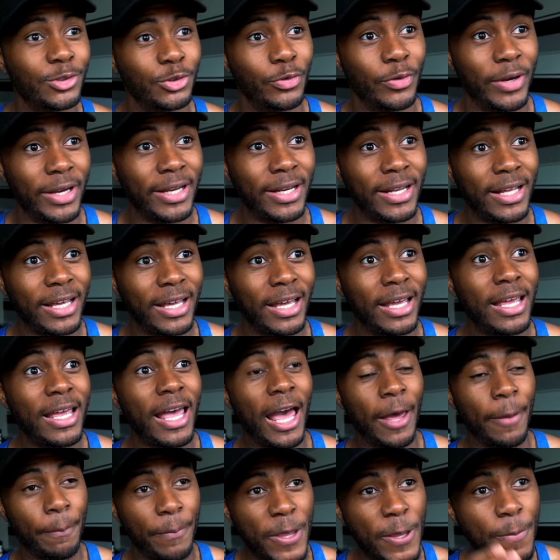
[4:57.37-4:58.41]
trainer
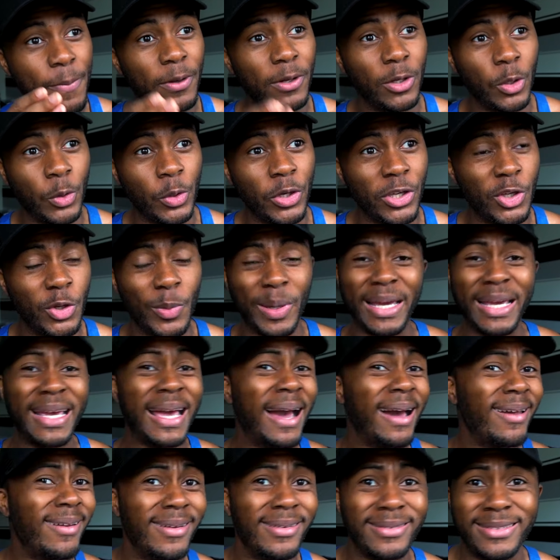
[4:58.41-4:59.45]
and people look at you and
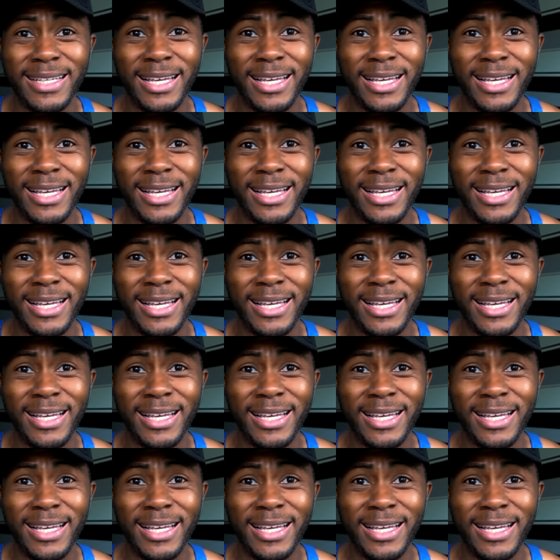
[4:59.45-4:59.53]
cannot